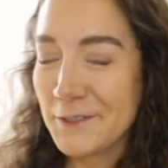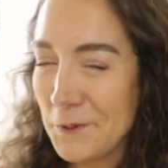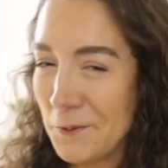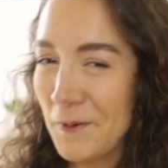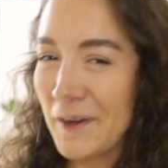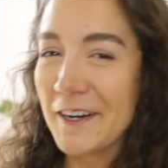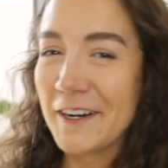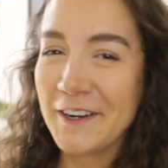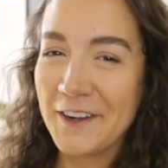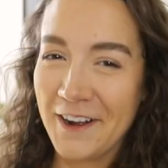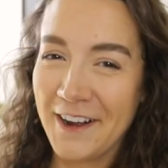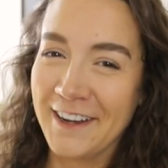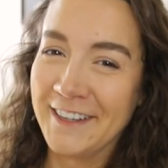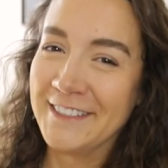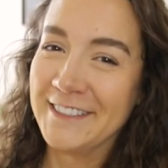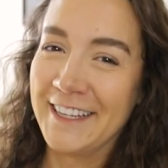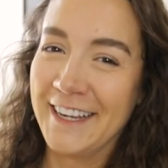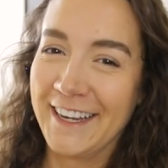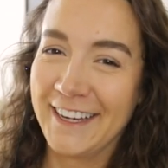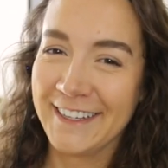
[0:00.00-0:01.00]
queer
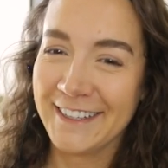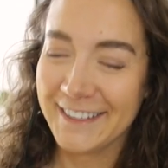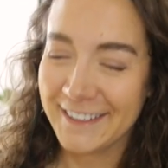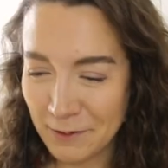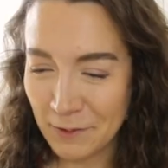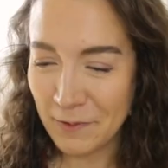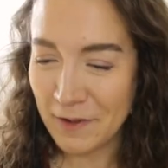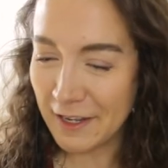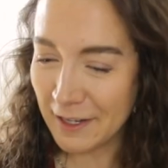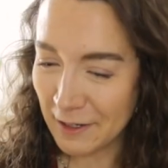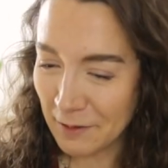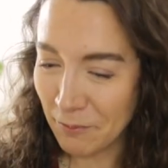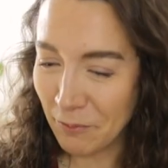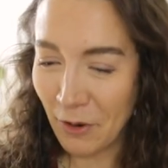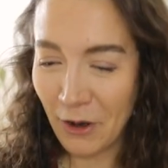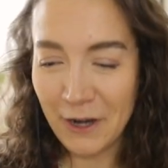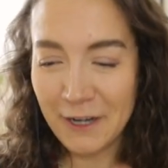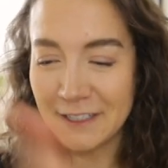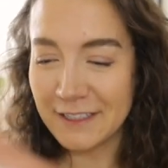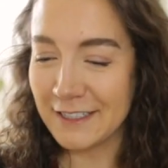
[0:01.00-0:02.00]
content where we can
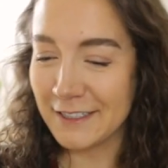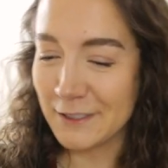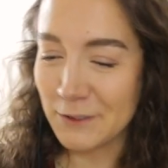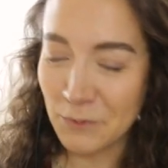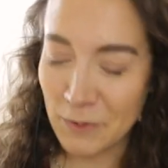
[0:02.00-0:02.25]
impart this